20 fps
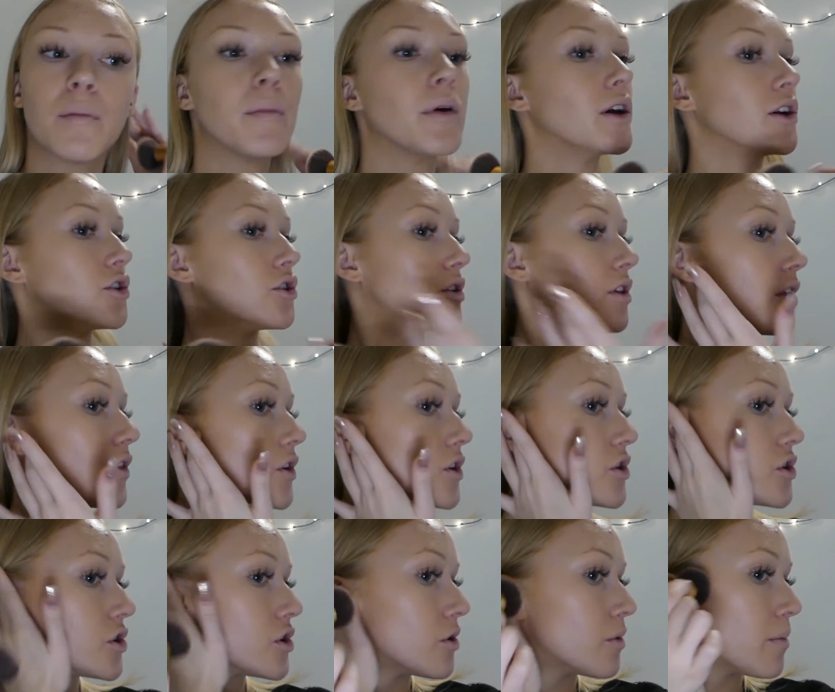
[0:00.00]
Make sure that
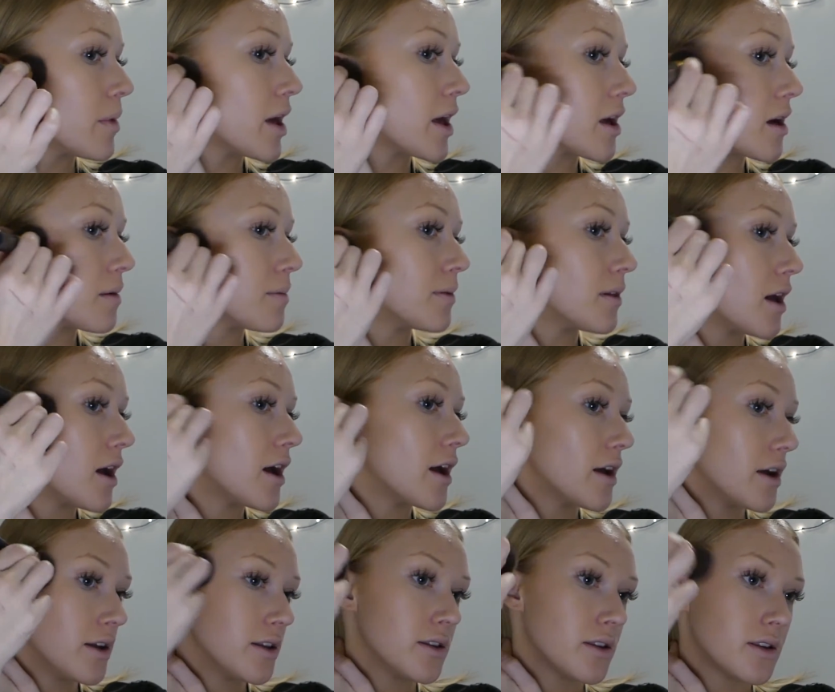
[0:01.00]
there's no makeup
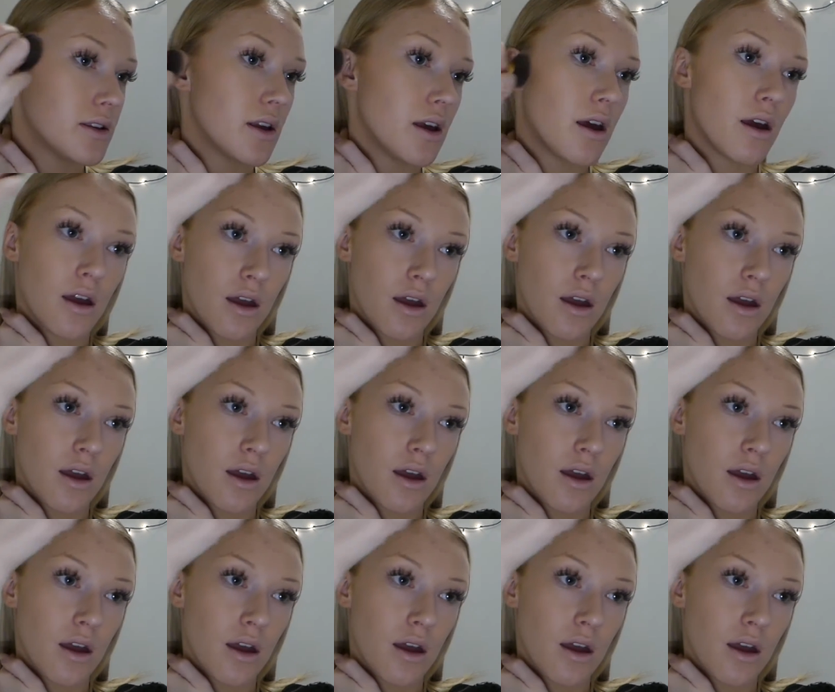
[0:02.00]
lines.